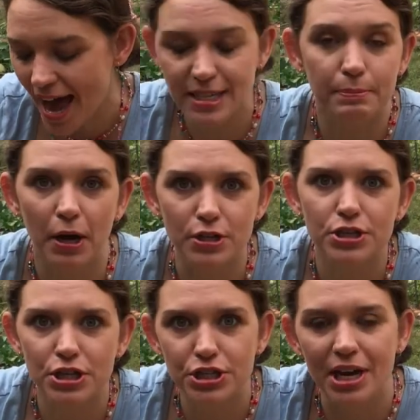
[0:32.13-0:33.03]
as
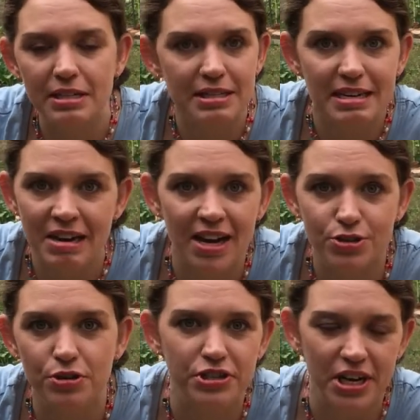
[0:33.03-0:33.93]
opposed to just the
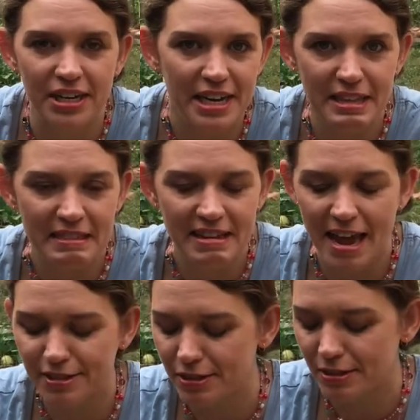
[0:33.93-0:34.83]
nitrogen in the
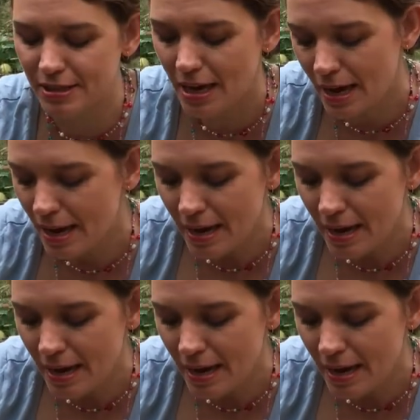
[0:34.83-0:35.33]
nettles.